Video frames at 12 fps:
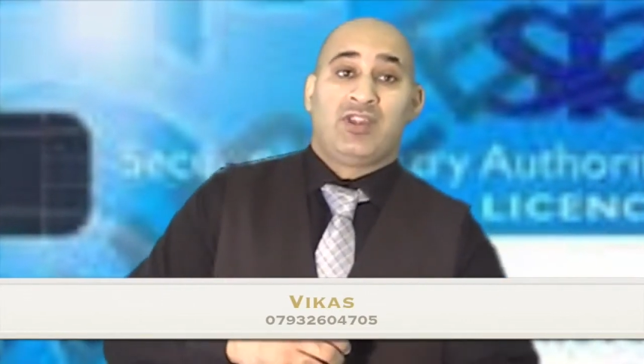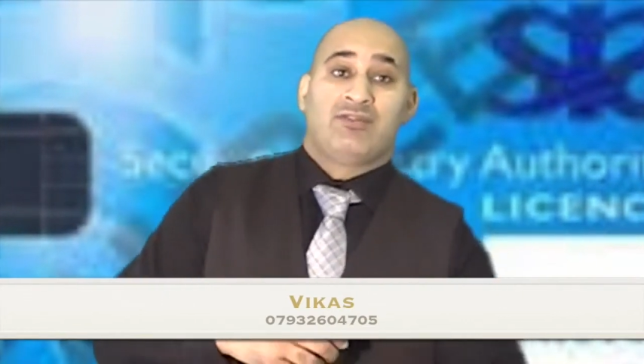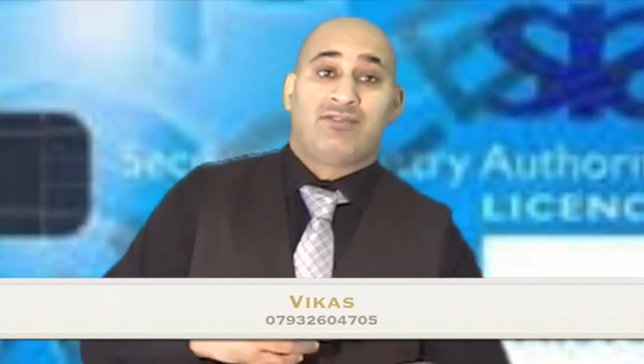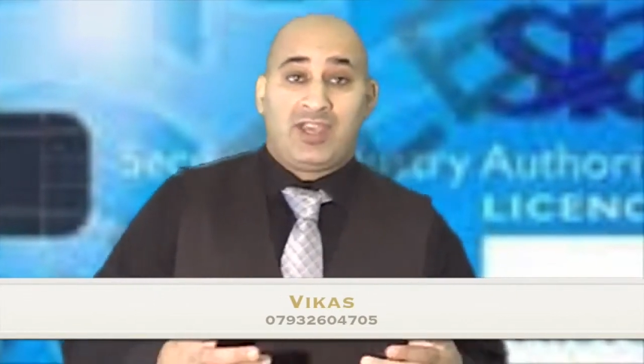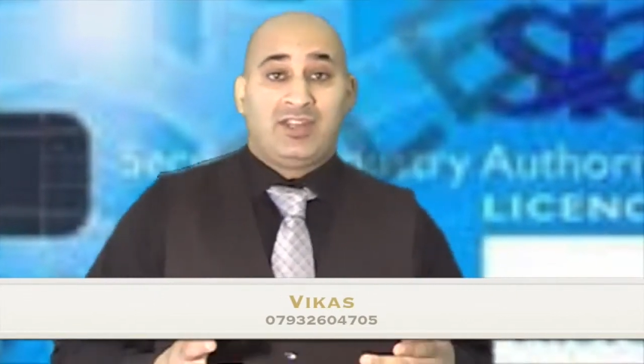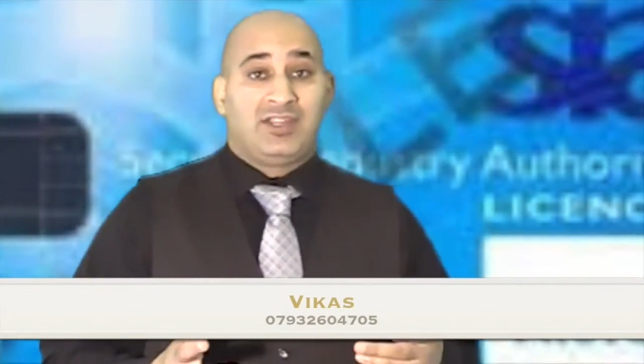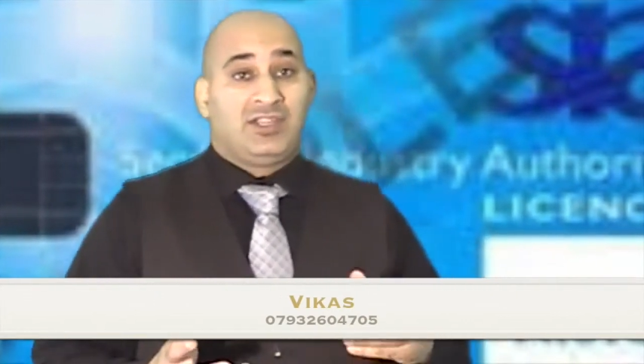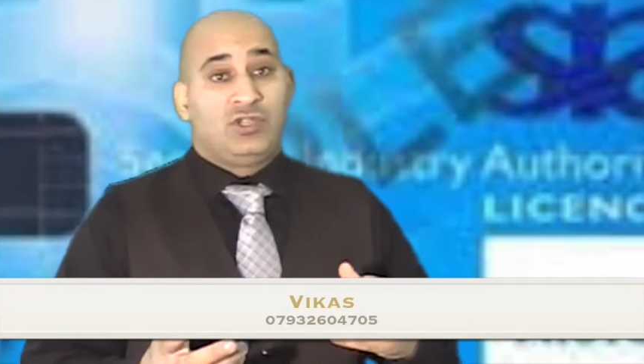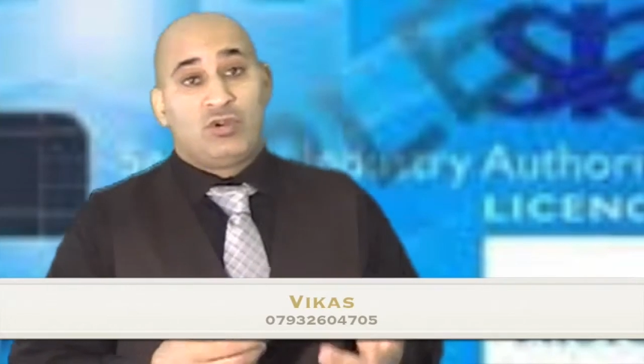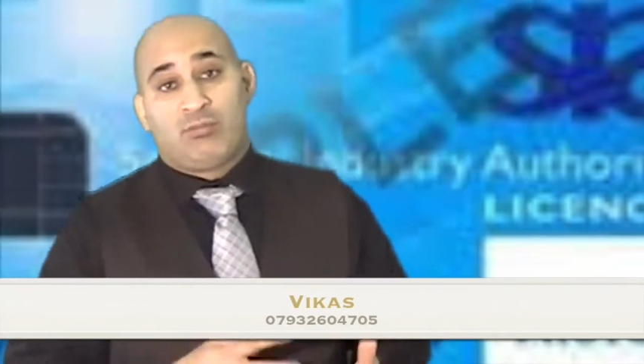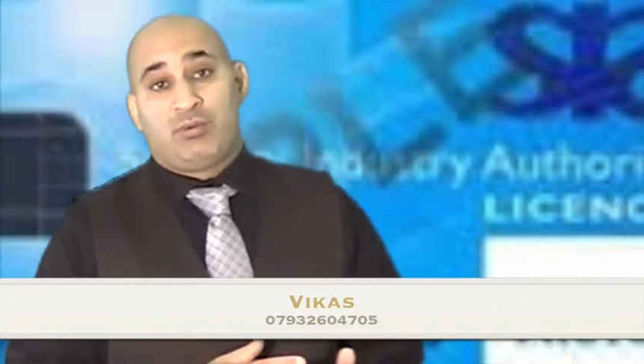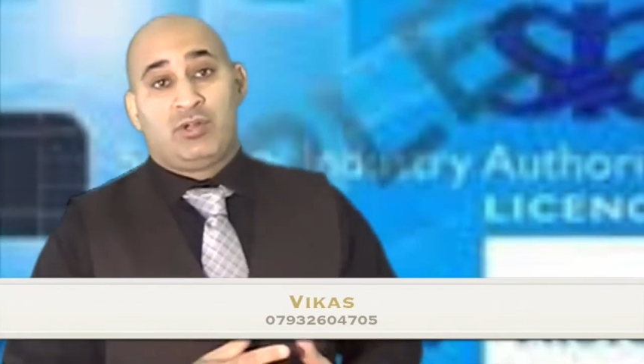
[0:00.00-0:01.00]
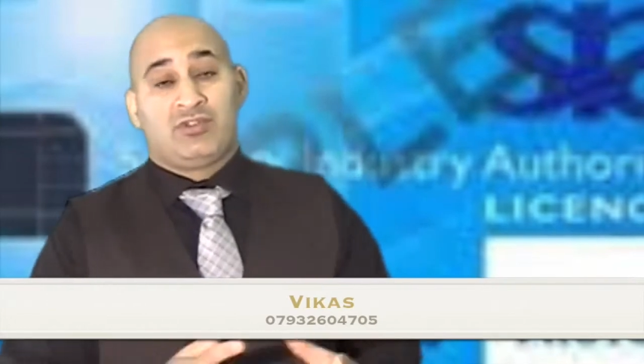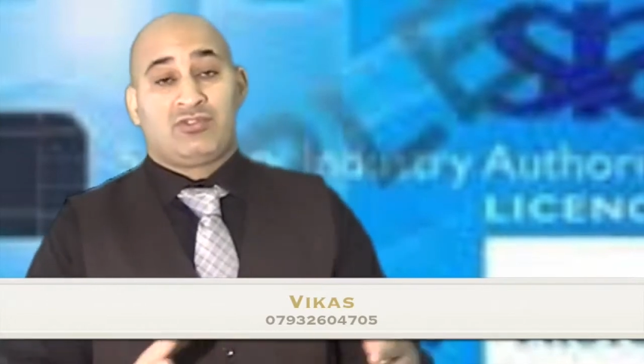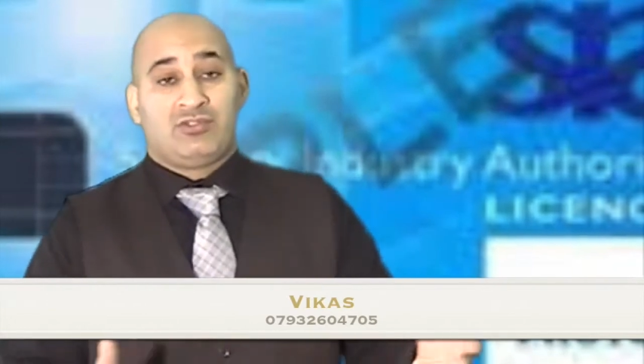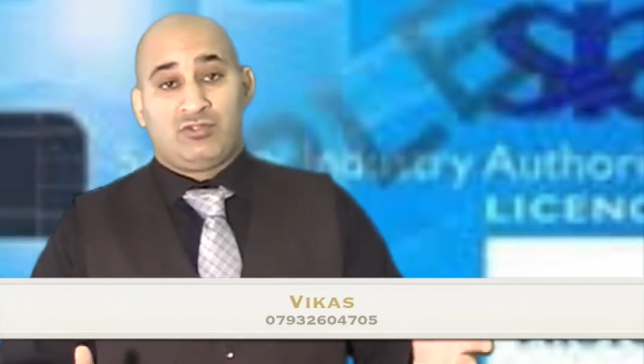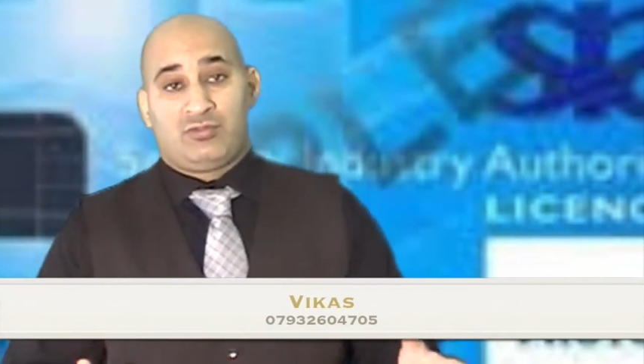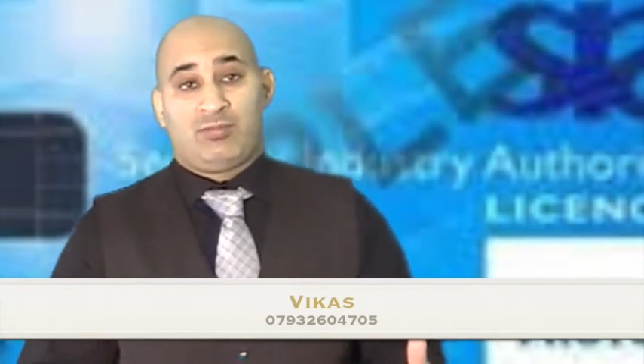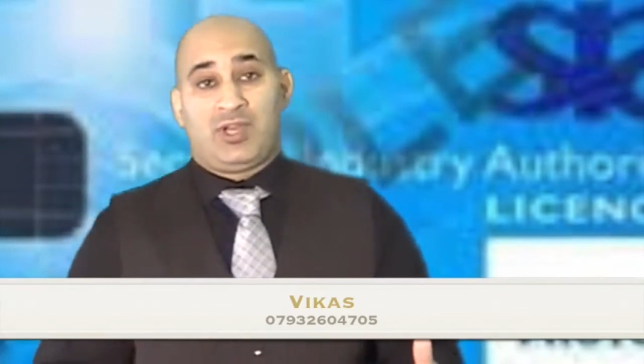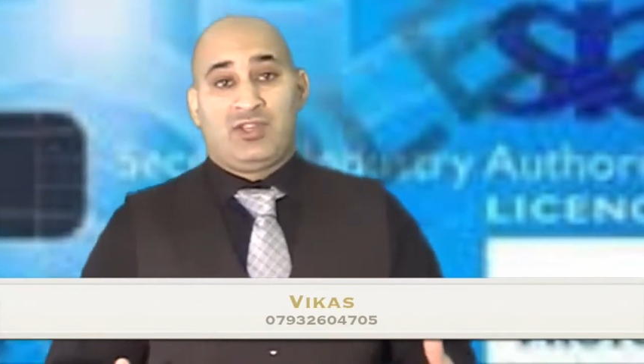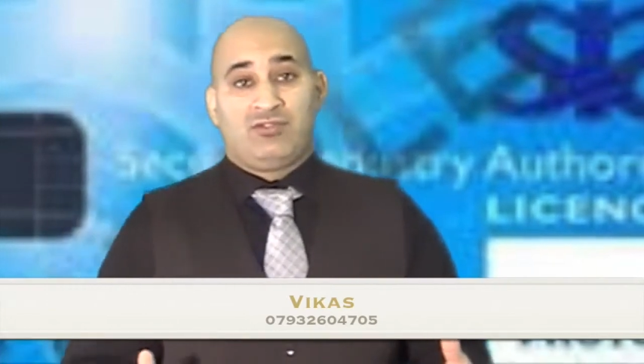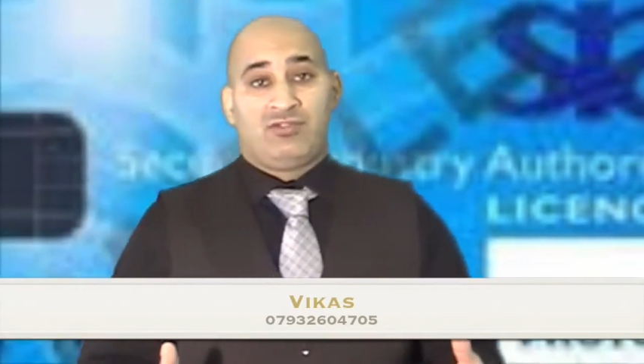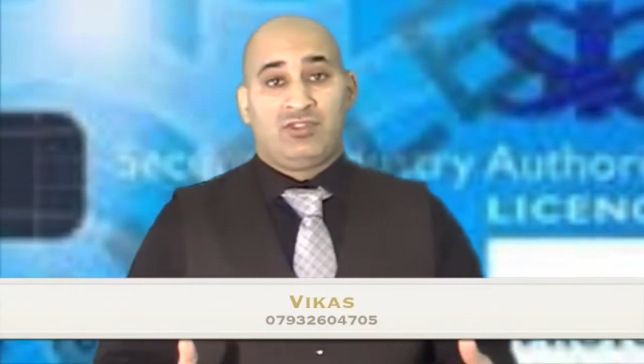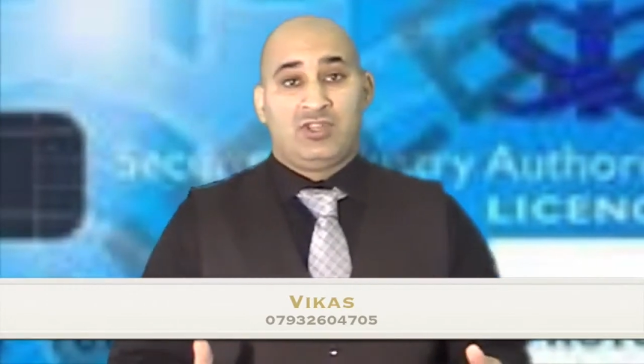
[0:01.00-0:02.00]
invading your personal
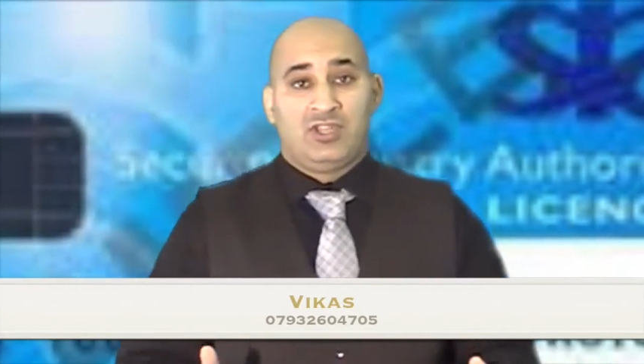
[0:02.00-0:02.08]
space.